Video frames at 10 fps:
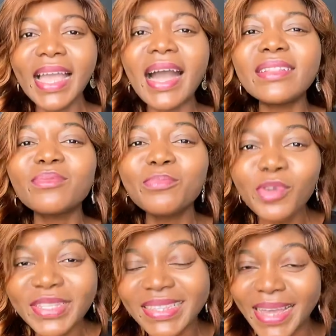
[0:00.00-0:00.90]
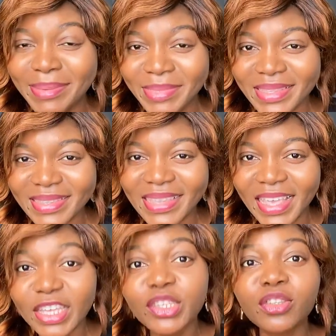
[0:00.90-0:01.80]
And
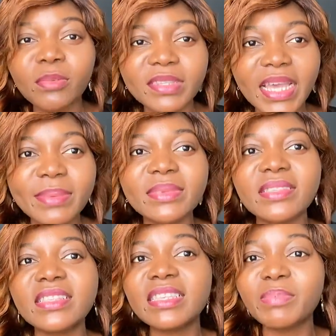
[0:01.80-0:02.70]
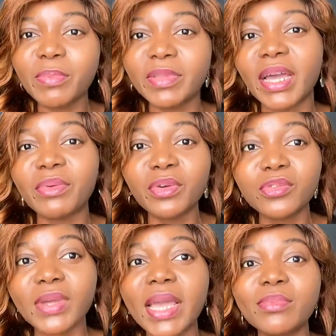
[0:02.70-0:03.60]
sometimes these people that we go
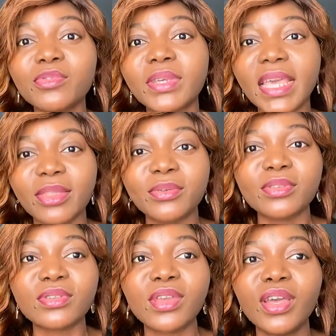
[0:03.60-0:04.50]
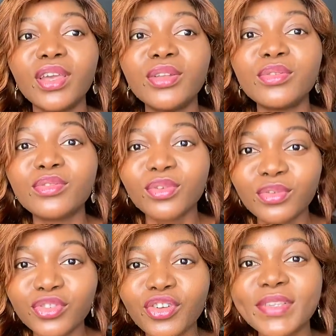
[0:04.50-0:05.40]
to are able to get us
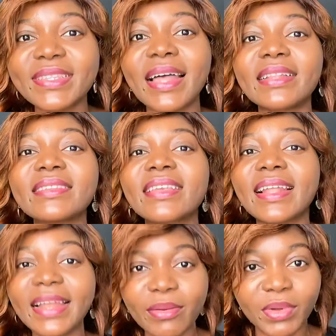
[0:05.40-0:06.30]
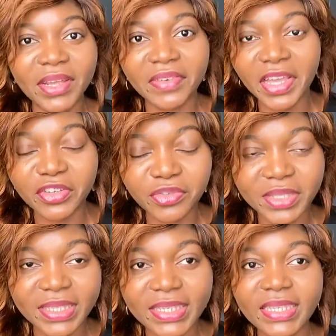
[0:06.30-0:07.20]
solutions that clear whatever
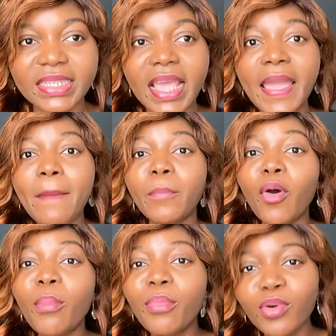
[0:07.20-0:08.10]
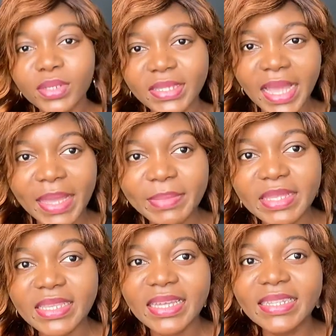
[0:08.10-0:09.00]
issues it is. But most
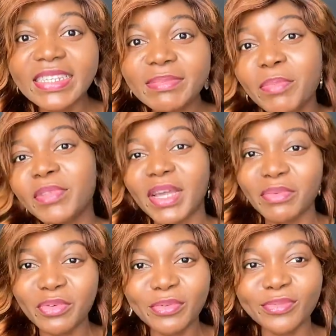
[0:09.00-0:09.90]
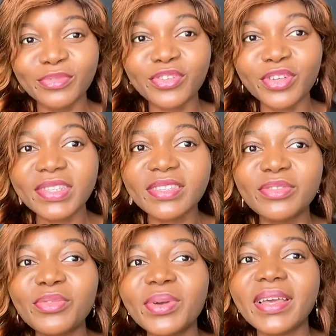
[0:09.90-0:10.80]
times these people that we go to just
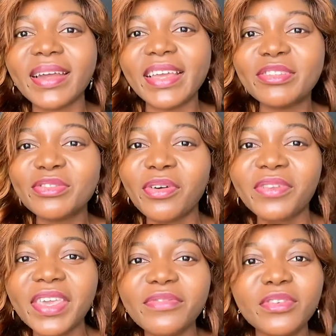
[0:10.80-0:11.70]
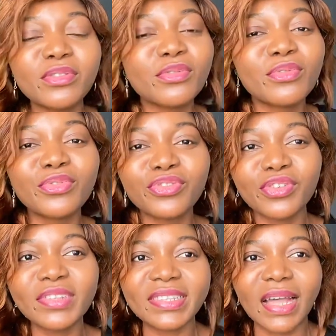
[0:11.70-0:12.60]
kind of give us
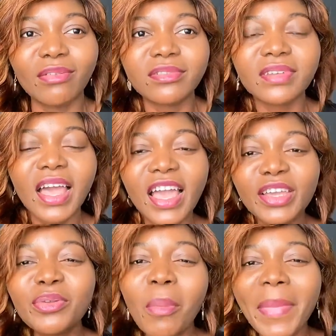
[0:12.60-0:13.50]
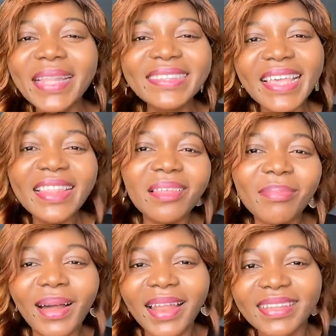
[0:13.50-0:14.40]
solutions that would maintain the
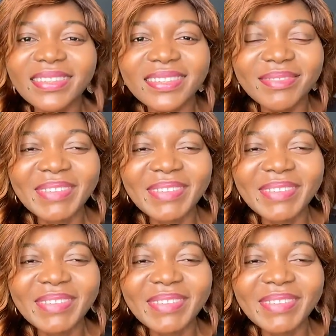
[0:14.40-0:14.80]
balance.